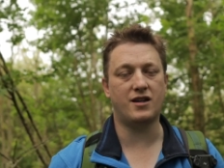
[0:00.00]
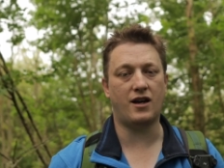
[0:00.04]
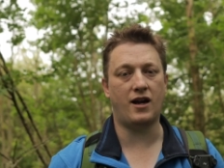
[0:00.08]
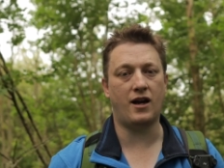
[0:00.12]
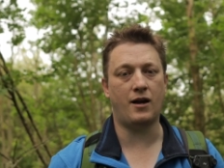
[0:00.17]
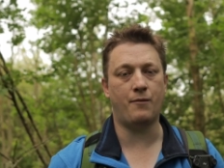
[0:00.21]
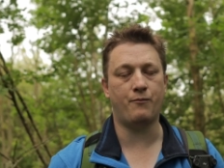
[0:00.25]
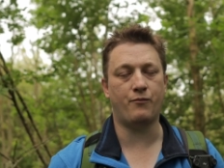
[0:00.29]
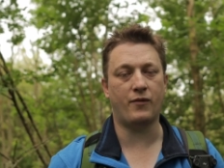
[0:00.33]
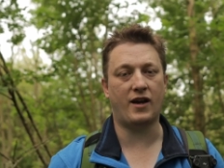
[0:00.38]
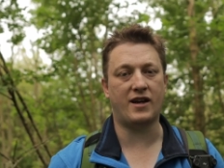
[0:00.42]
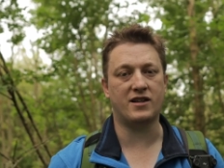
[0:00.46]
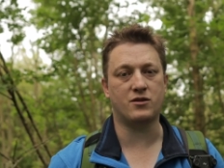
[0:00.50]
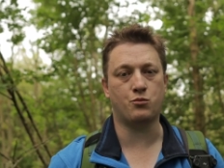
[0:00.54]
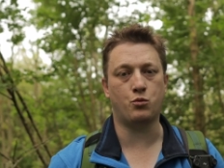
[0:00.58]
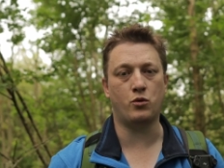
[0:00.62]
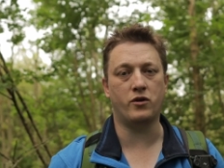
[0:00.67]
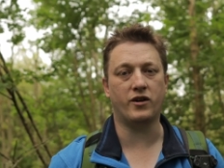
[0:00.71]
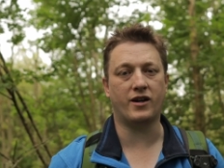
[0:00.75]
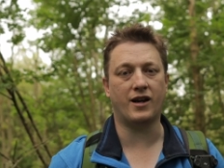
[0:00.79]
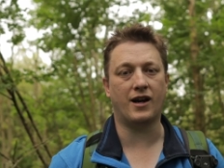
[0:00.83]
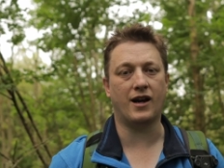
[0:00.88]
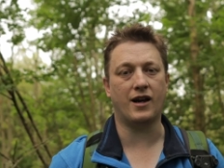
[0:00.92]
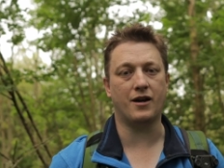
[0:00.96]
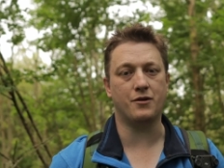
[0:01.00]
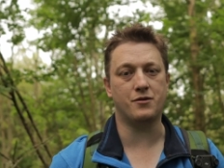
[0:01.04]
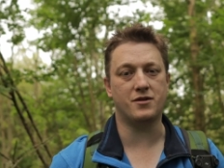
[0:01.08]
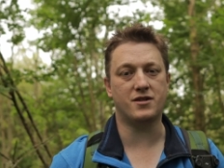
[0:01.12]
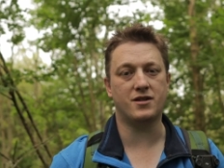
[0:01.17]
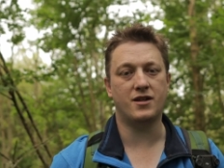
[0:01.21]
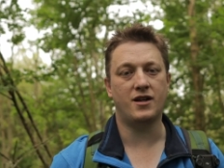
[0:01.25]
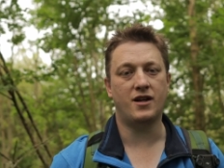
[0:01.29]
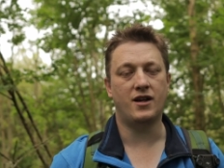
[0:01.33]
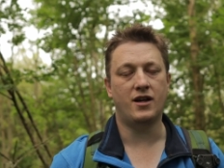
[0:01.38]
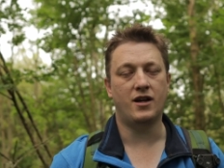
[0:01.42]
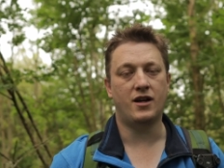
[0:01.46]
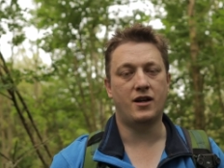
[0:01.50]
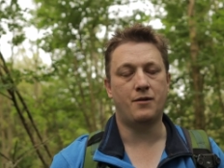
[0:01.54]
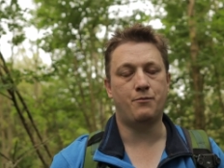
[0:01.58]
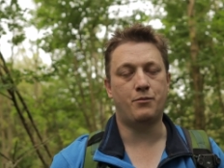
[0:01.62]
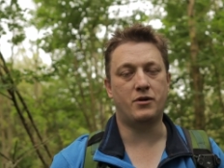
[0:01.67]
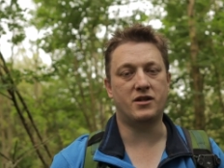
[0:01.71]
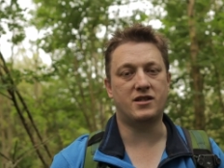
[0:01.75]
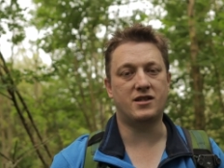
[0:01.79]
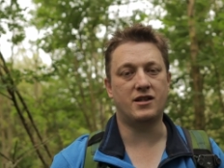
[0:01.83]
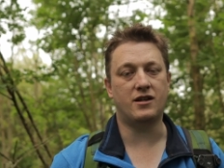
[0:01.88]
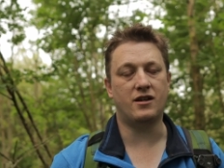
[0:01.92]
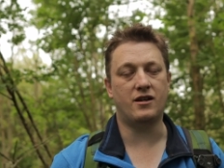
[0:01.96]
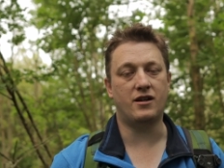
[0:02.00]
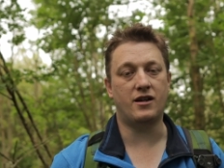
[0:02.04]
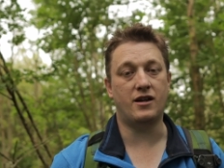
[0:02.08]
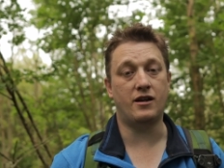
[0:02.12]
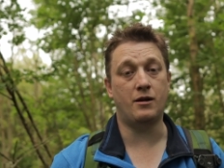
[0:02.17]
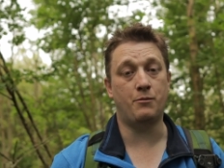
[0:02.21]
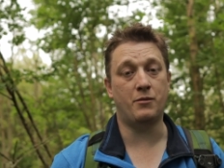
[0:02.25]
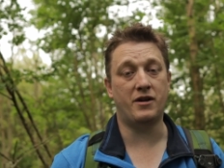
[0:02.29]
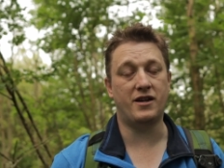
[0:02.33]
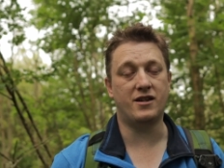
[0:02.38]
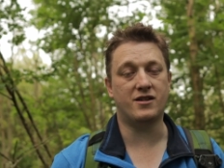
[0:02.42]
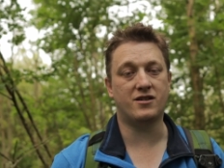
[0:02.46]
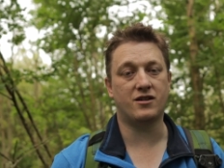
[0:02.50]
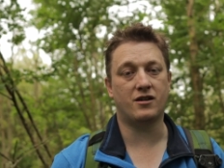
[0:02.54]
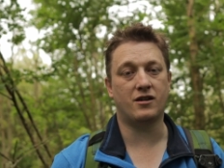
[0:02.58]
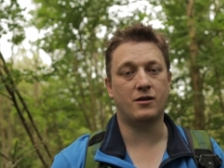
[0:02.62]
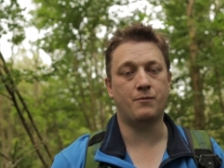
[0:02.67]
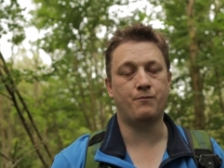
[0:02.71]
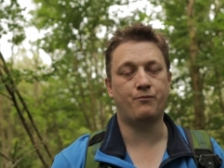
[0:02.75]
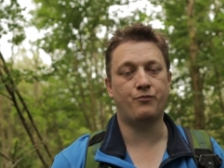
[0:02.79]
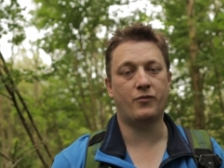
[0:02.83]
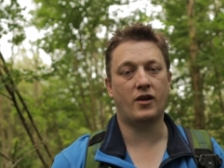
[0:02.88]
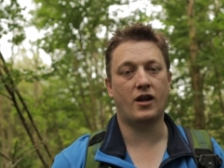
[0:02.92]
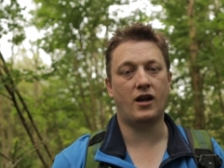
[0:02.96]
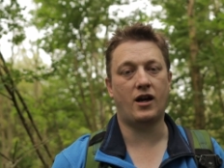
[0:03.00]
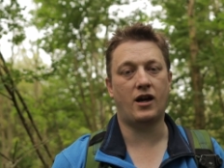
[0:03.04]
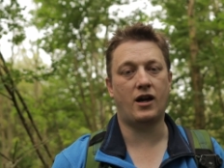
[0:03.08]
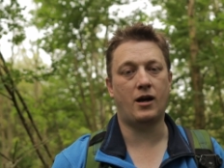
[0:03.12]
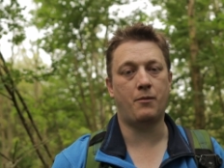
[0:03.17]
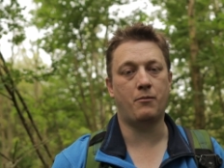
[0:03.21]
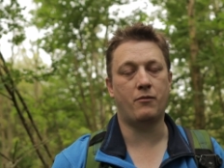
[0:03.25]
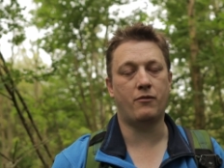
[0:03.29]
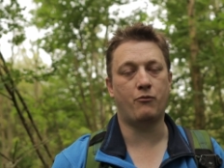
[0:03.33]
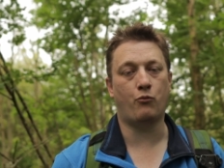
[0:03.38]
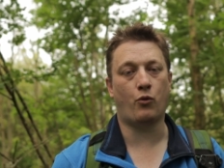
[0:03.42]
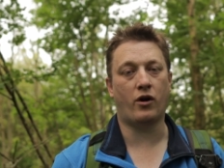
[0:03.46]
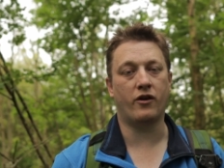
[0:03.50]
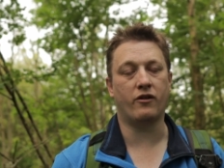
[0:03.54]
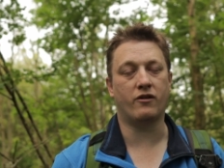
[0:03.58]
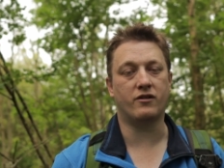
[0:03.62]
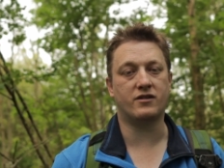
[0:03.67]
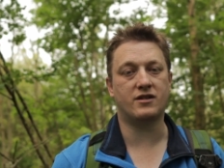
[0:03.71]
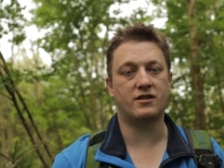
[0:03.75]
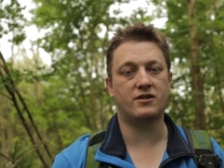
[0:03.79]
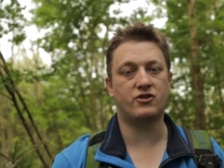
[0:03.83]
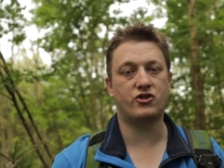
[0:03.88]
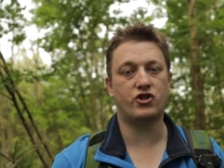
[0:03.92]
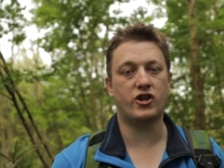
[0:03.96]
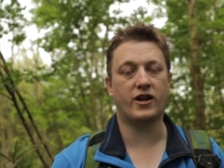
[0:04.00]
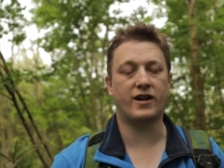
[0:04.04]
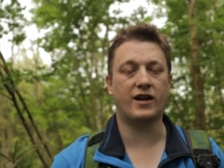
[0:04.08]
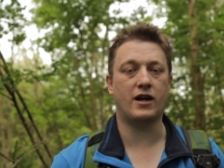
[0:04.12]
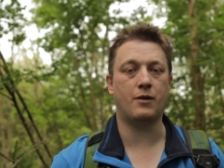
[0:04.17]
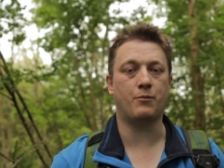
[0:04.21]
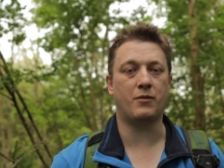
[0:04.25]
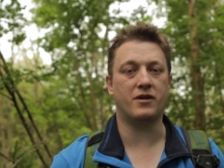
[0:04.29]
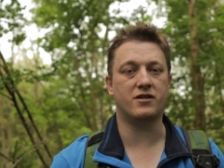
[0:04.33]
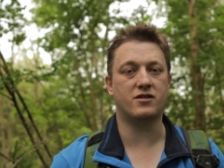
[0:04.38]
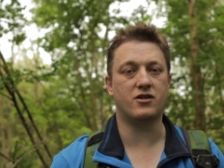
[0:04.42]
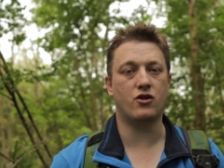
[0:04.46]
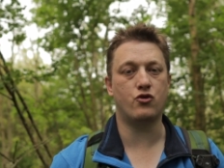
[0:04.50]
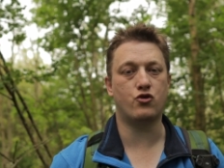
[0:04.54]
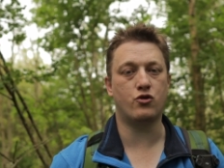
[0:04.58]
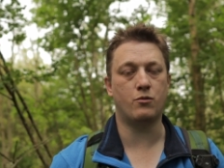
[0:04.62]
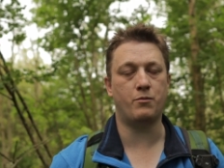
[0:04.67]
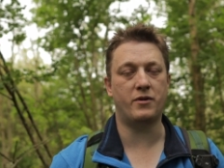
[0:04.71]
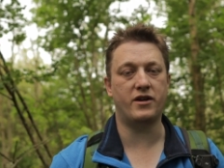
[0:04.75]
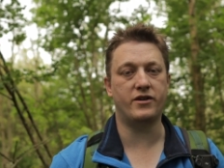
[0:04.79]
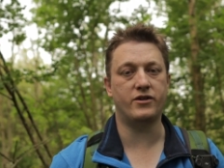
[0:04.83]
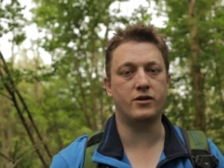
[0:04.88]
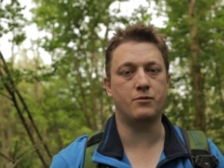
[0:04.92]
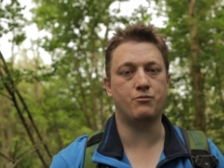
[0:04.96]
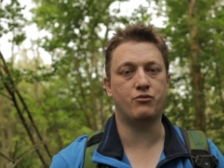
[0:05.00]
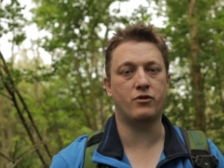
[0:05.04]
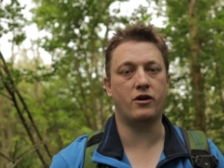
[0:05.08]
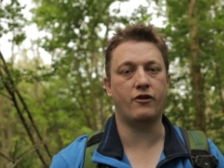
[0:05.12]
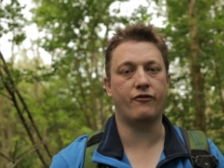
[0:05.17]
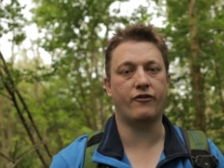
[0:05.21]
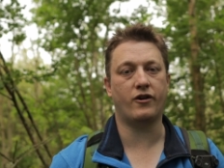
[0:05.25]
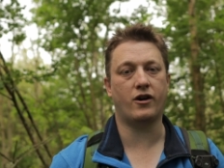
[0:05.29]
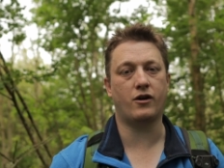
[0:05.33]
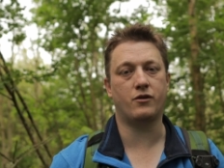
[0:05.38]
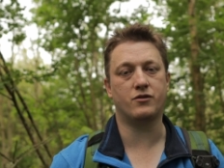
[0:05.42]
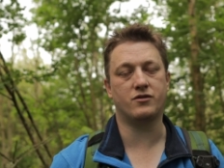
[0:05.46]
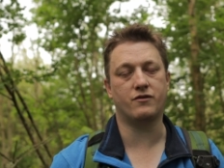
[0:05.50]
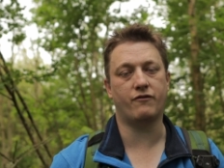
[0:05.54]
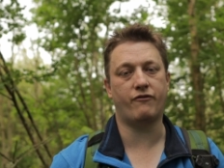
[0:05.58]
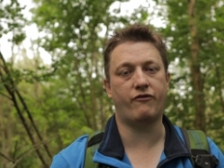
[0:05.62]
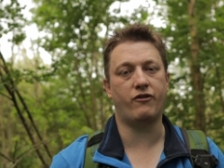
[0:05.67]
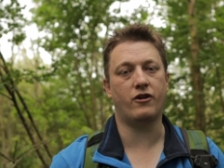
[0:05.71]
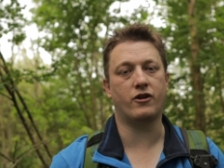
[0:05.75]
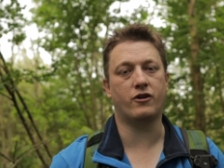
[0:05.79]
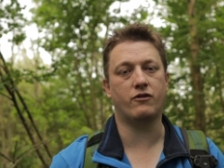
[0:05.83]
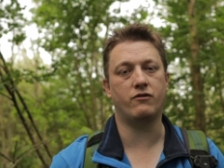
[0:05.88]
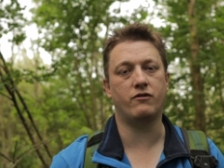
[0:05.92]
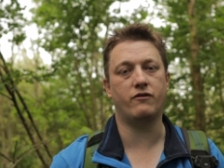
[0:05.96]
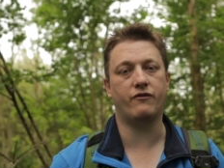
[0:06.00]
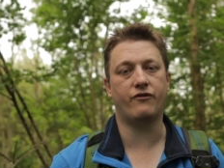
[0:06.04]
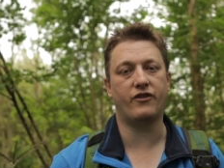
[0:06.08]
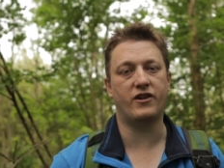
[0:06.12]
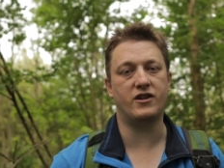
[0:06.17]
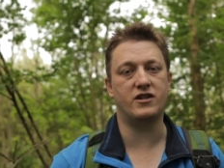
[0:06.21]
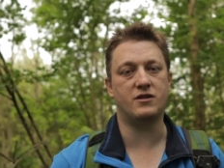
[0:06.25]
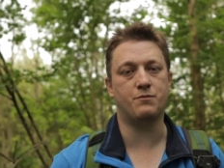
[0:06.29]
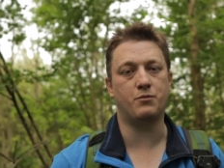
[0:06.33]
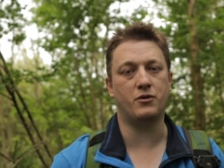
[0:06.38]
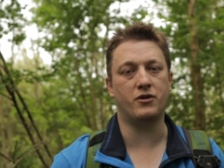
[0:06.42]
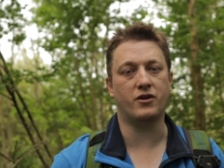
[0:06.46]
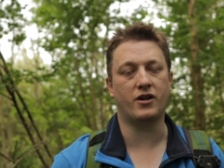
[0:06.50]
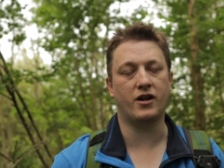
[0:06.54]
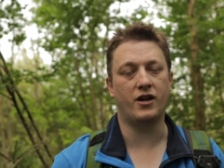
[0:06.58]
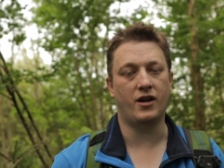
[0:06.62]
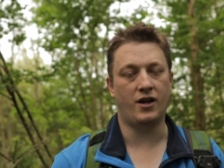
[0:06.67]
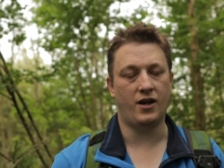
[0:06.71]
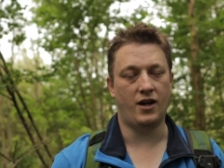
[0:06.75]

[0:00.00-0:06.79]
as work allows. But in the meantime, why not check out my social media profiles on Flickr and Facebook,